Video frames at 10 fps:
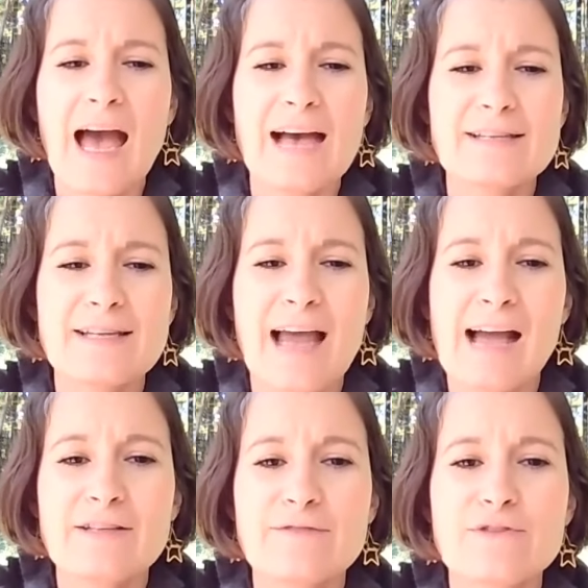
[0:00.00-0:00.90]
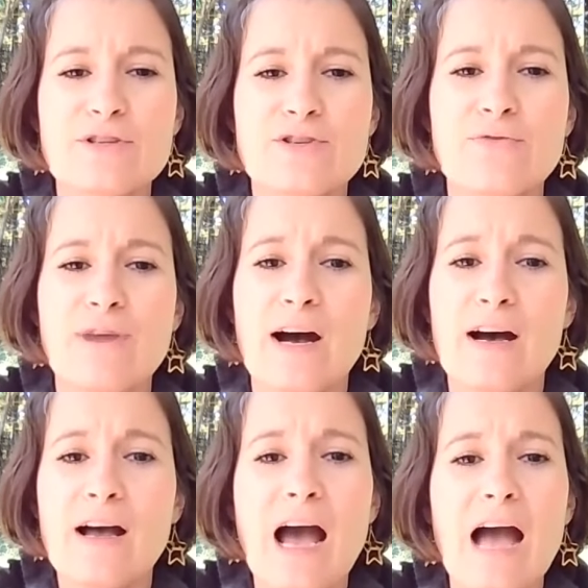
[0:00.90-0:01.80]
As an act of
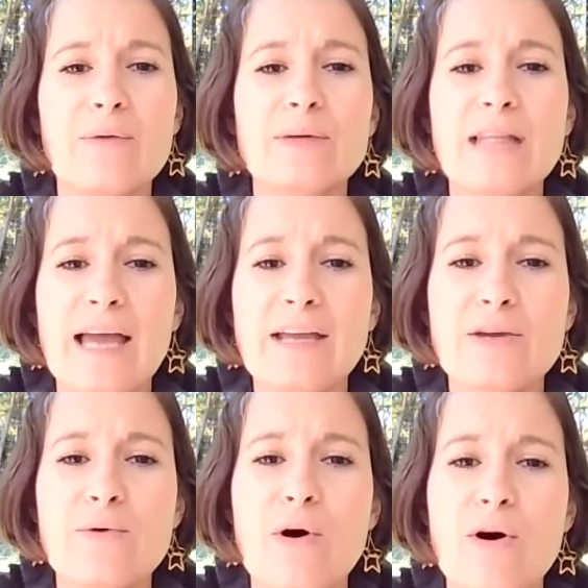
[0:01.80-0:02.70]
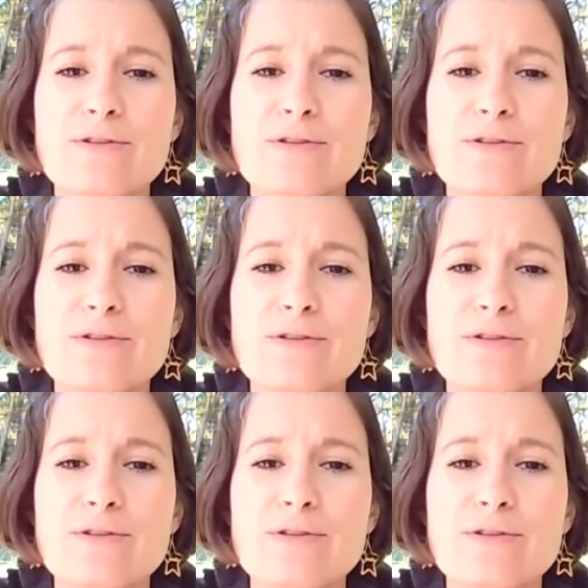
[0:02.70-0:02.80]
teshuvah, I would like you all